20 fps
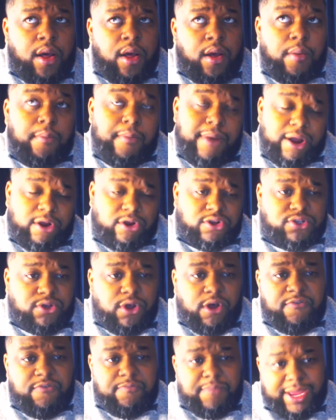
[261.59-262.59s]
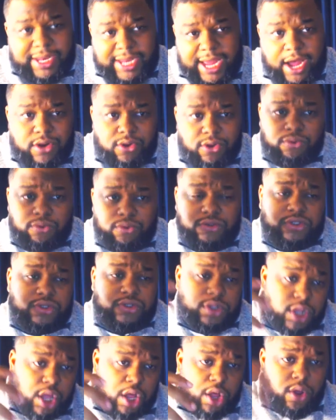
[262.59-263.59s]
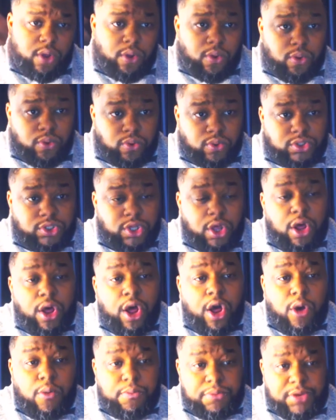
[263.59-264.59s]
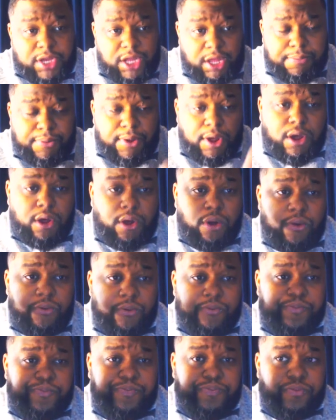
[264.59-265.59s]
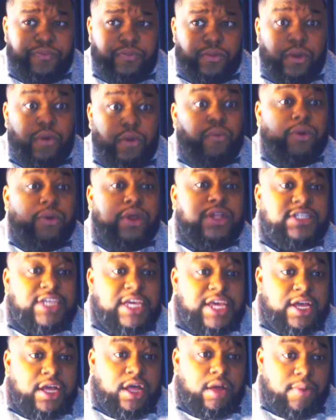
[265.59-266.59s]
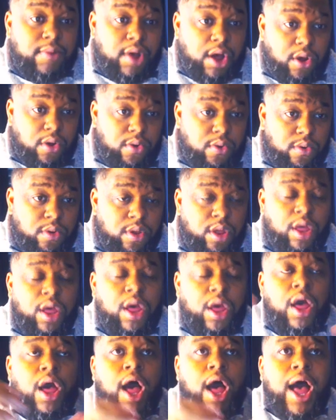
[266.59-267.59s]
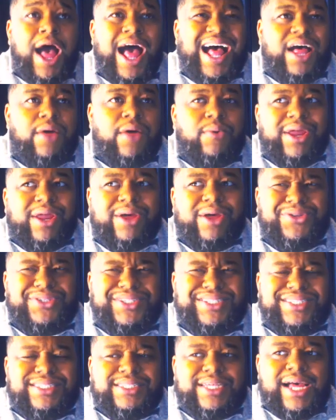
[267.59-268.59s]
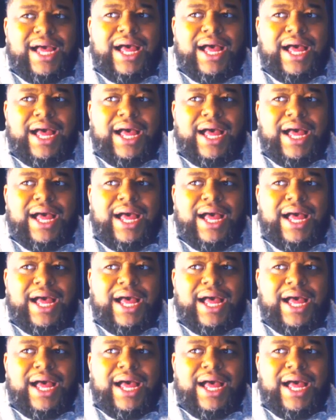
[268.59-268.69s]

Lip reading: Microsoft, McDonald's, Lowe's, Home Depot, Real to Income O. What else?